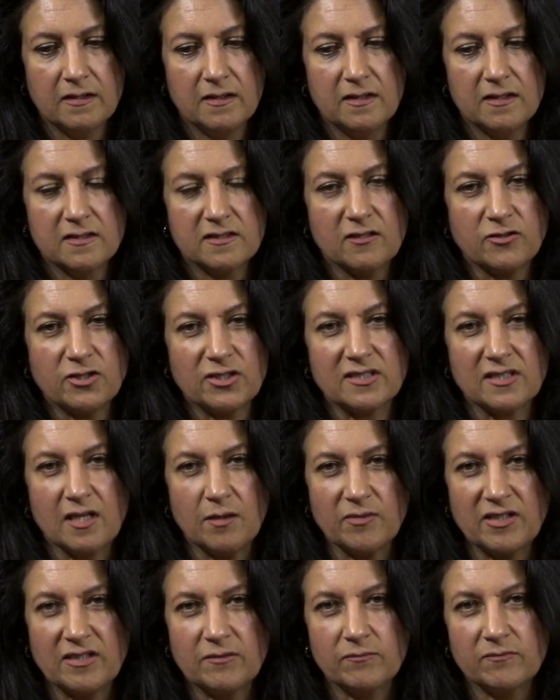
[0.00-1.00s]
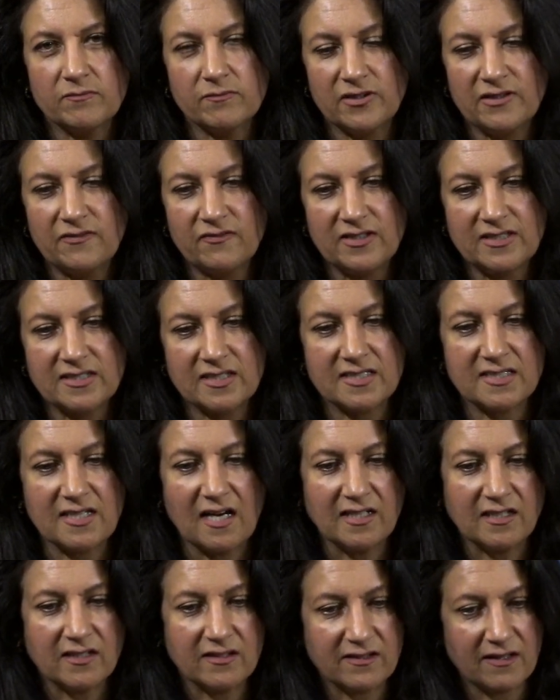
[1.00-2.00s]
So just coming briefly to
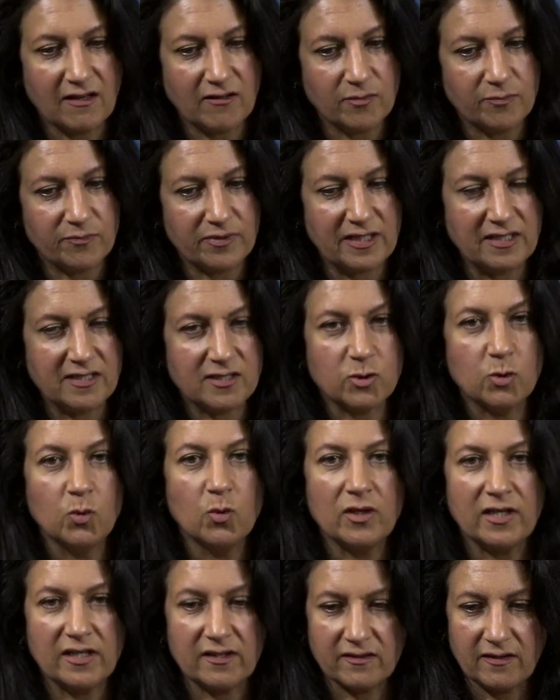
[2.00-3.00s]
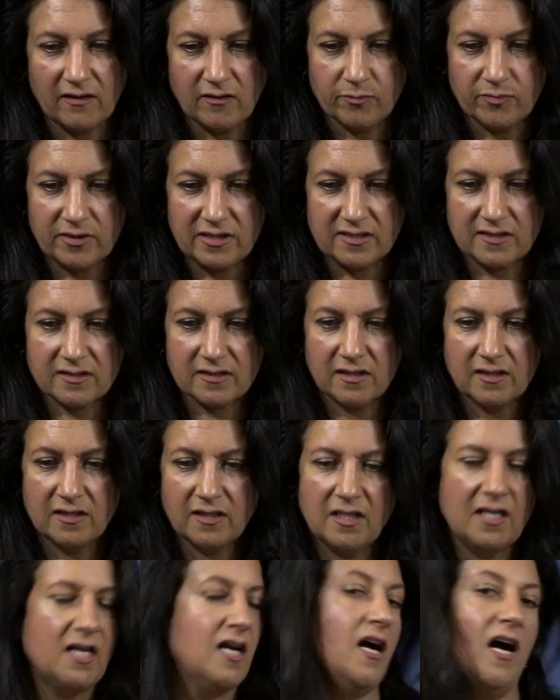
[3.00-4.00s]
psychotherapy, talking therapies.
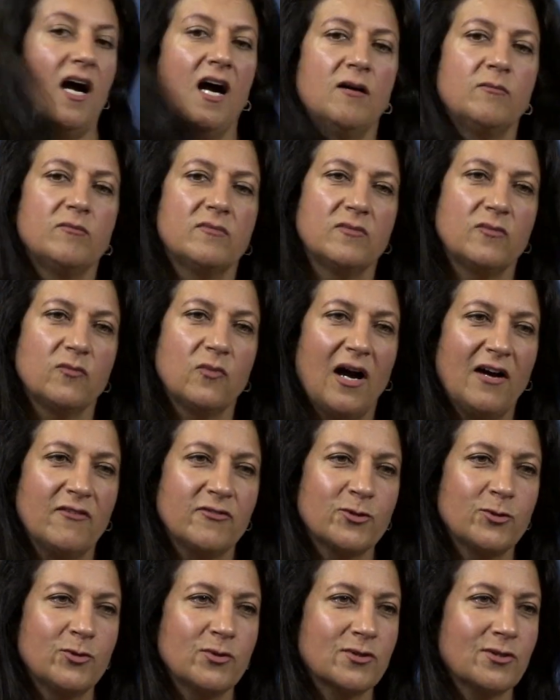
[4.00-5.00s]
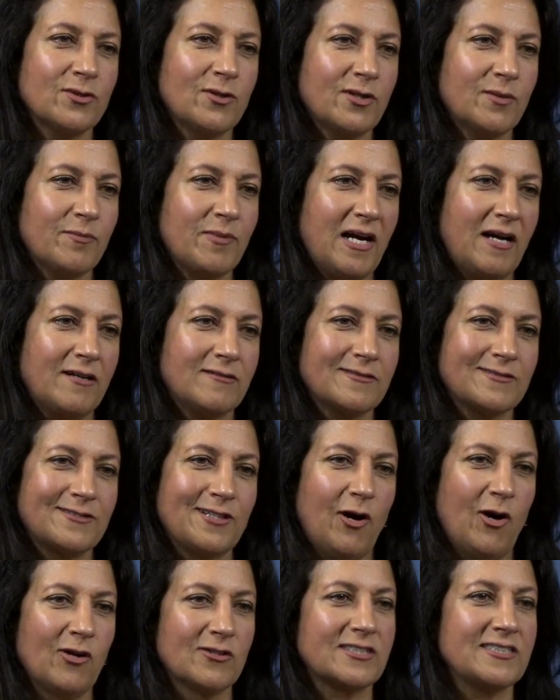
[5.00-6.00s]
I've talked a lot about
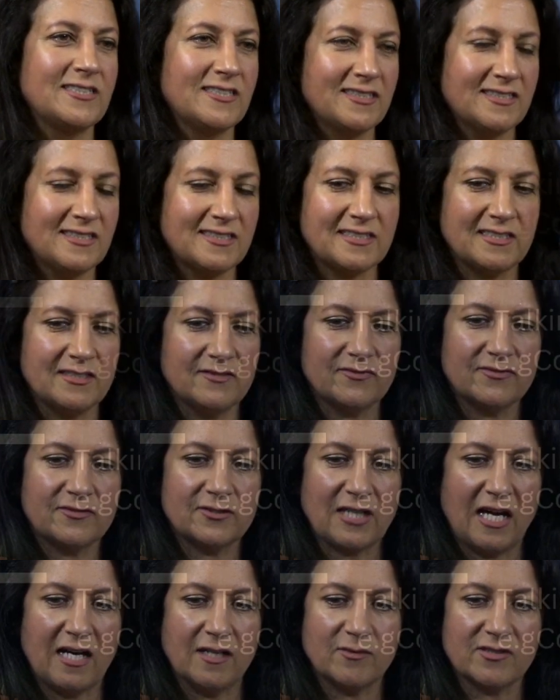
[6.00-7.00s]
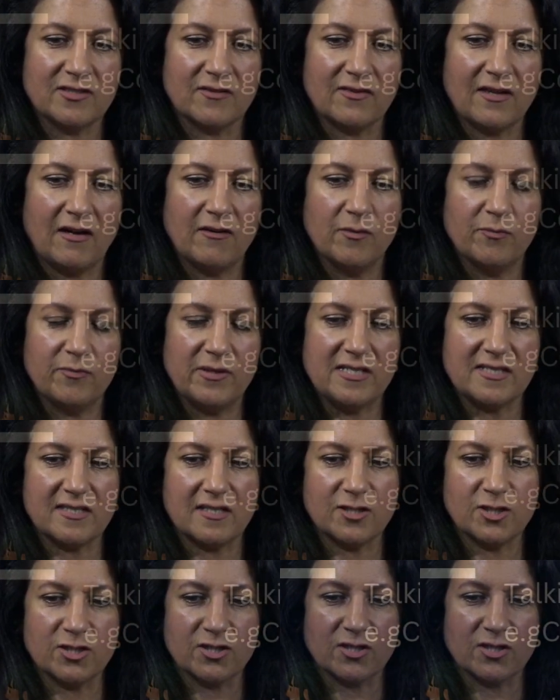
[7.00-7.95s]
alternative types of therapies, such as